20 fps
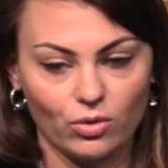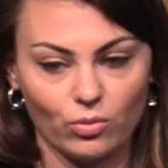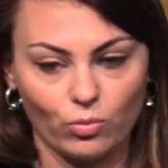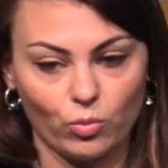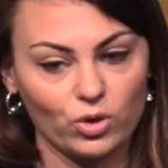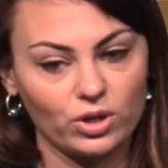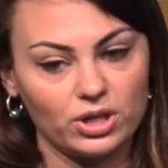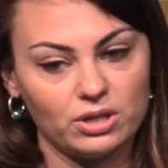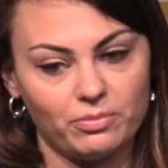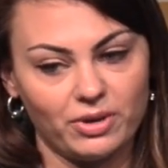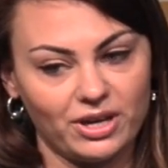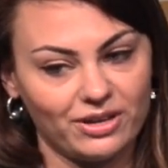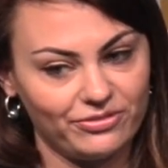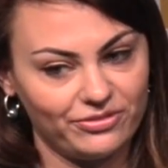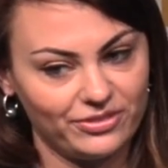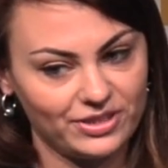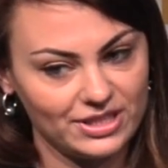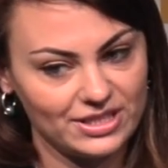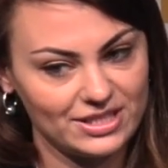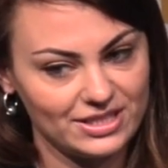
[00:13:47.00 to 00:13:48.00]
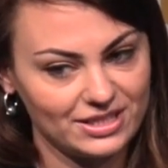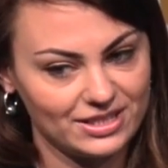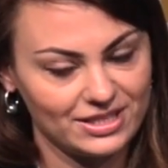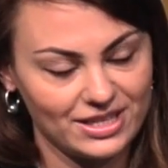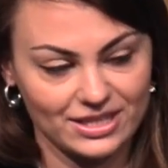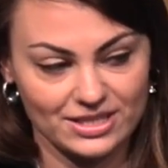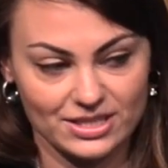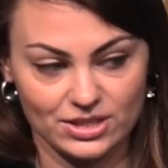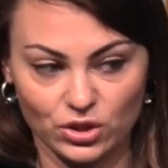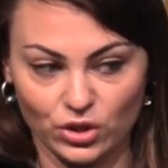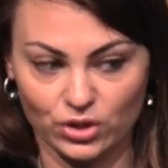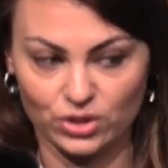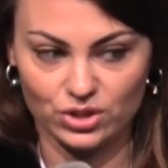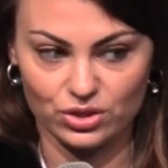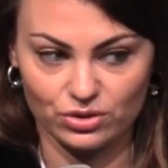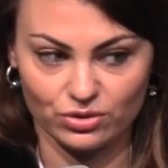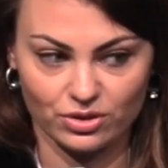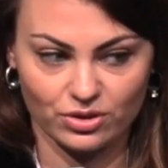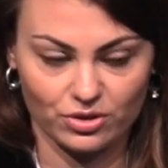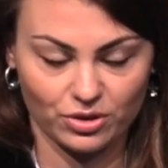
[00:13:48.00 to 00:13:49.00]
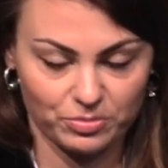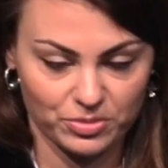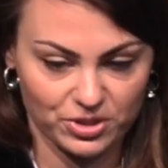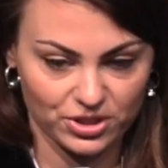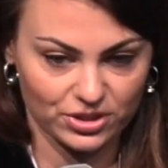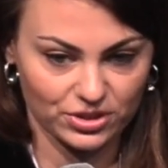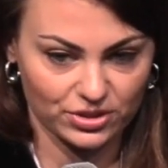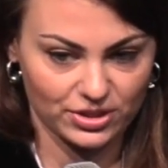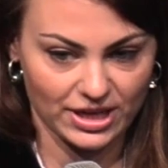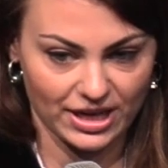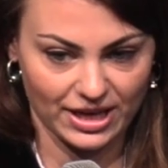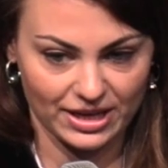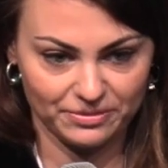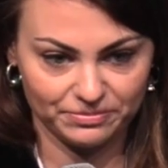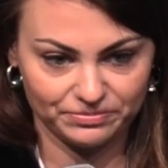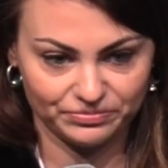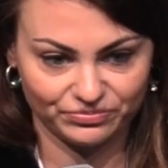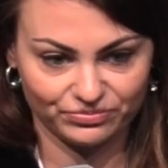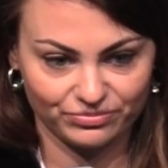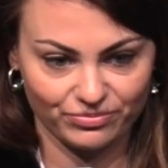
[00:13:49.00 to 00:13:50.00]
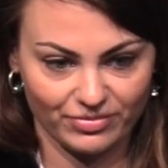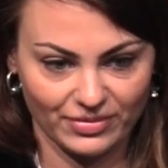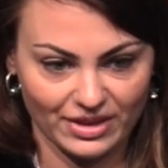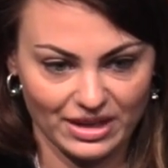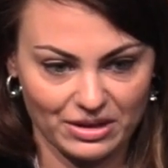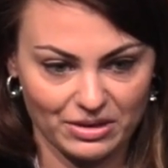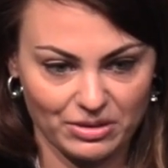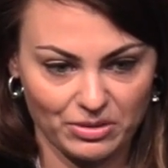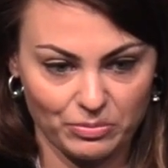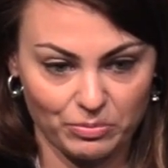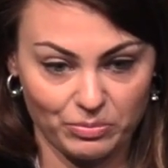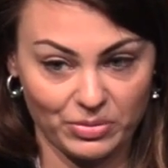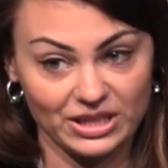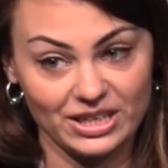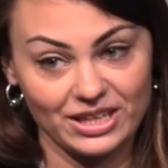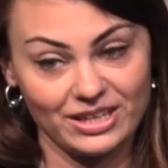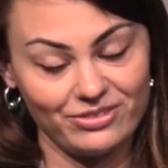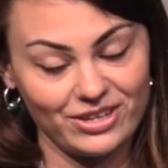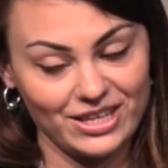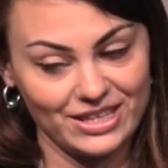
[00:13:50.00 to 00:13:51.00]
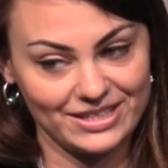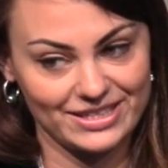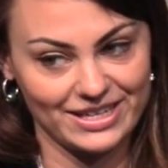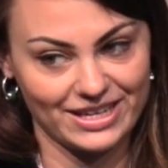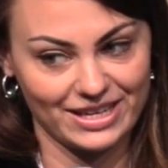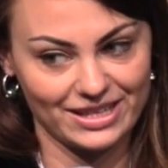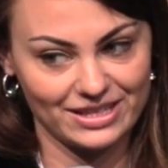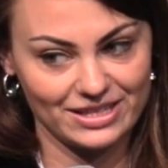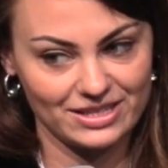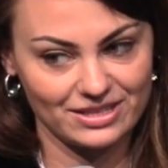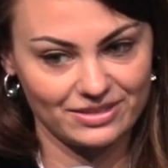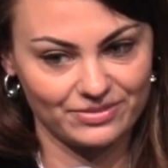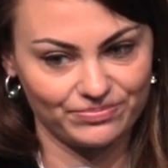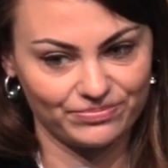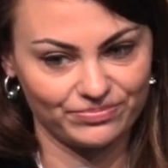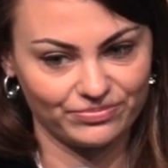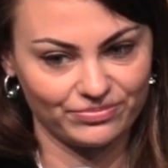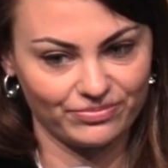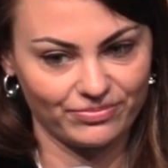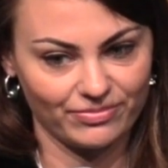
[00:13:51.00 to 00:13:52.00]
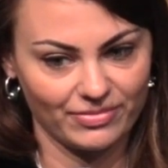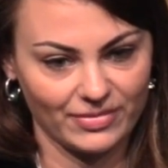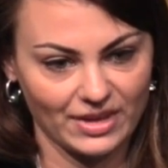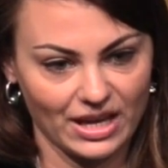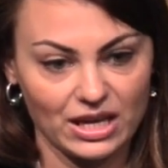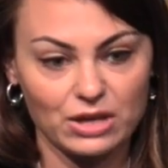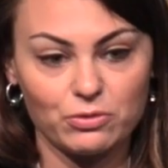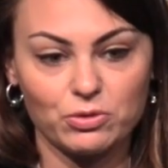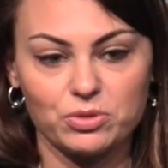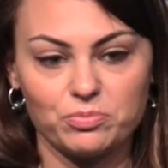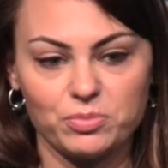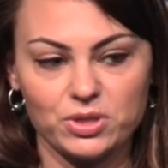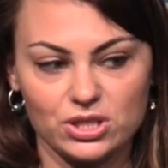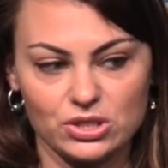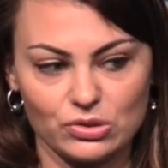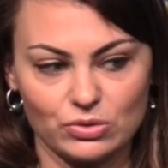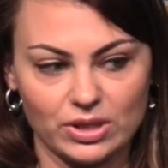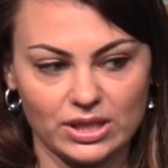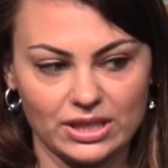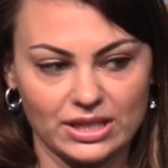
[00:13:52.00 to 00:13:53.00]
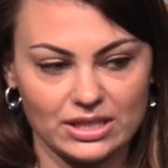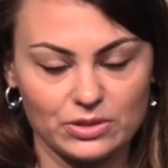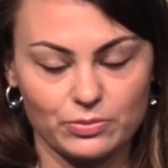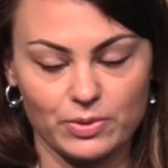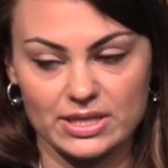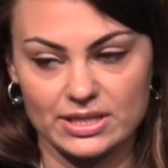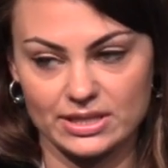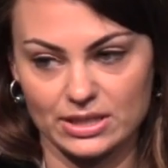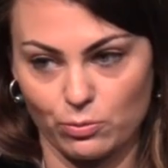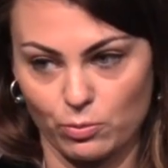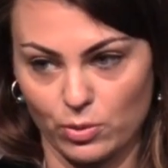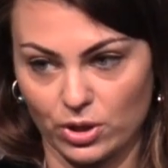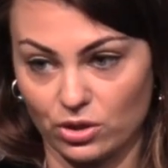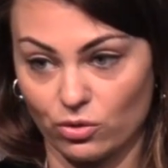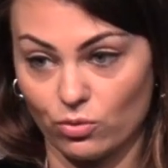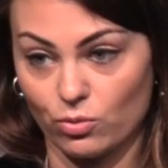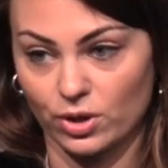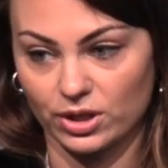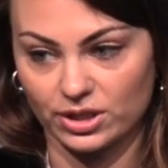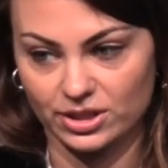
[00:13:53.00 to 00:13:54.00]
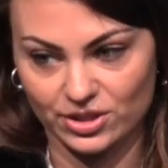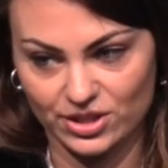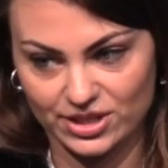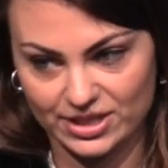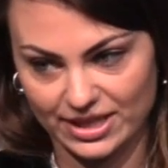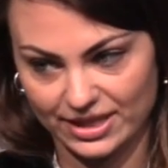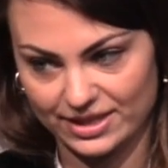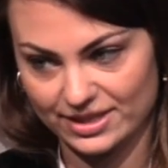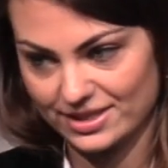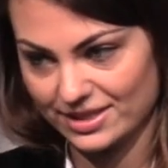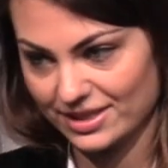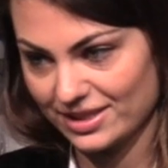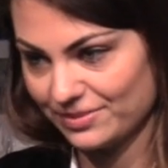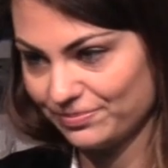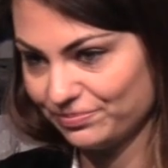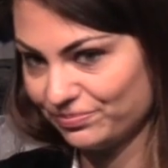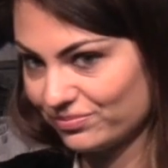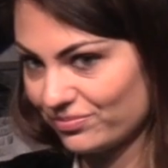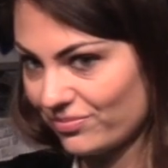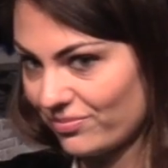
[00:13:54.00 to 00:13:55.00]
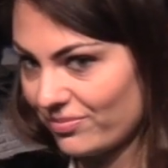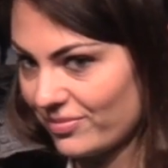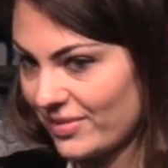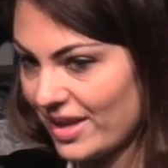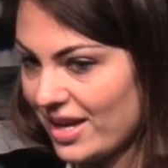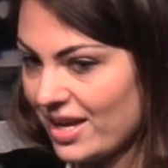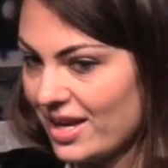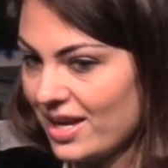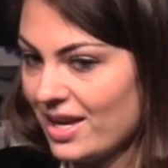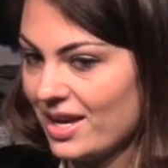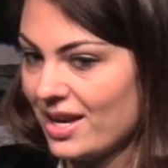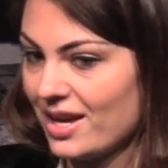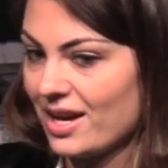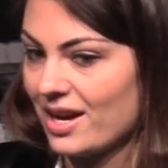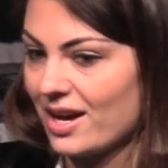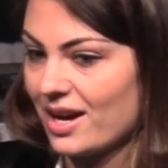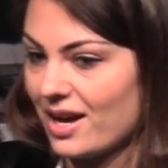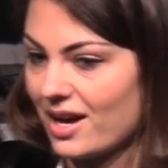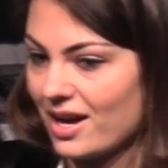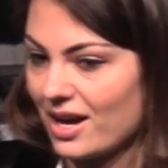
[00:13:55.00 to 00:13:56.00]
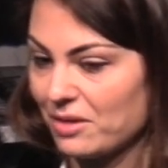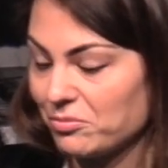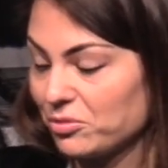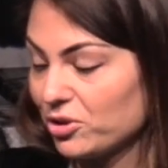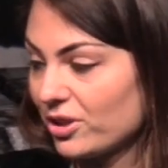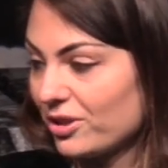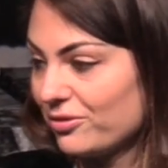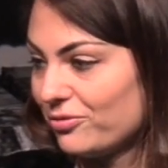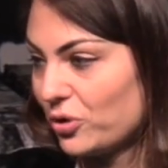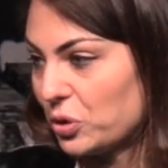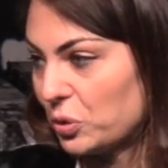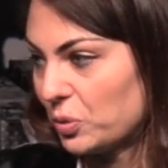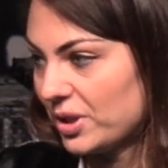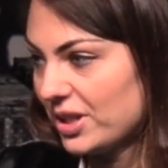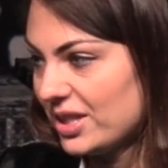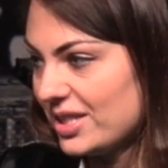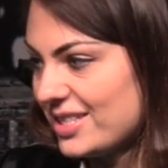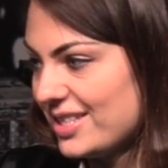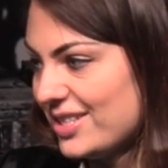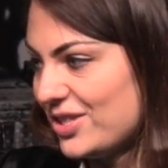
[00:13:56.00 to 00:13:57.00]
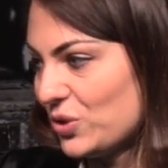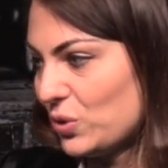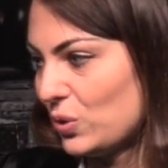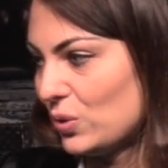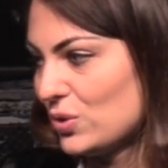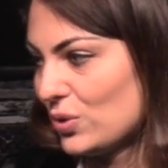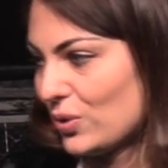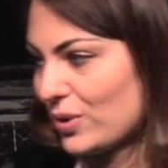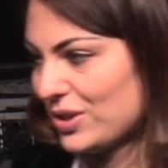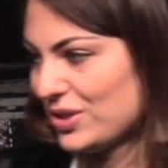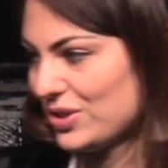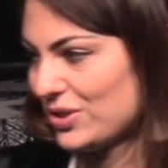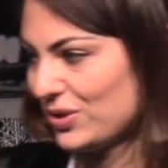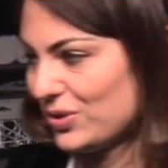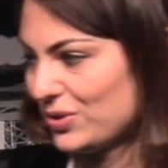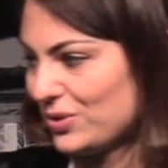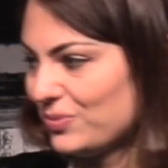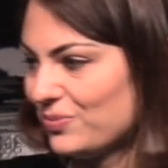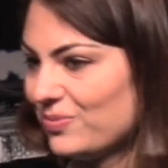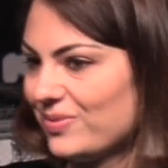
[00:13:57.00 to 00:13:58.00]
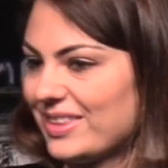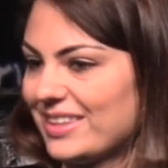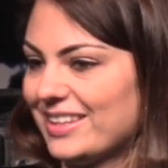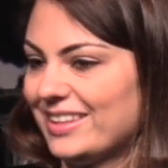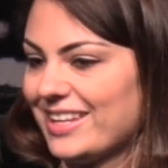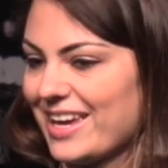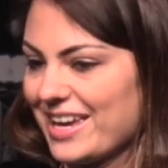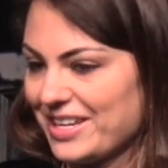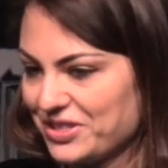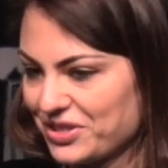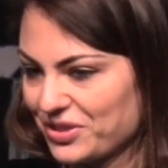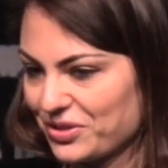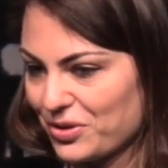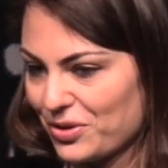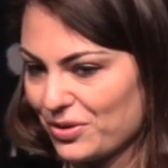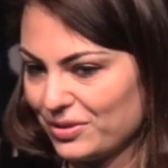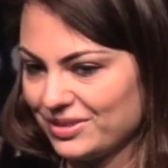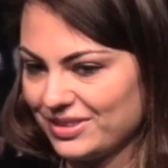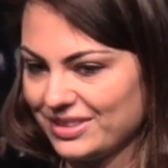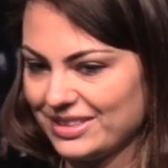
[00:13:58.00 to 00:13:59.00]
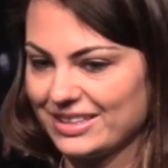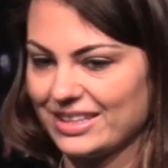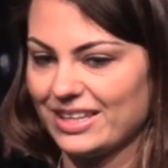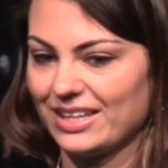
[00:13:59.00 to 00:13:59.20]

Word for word: Warren Buffett does not do crypto today. But if he did, he would be doing it with someone who understands it. I'm looking forward to talking to you later on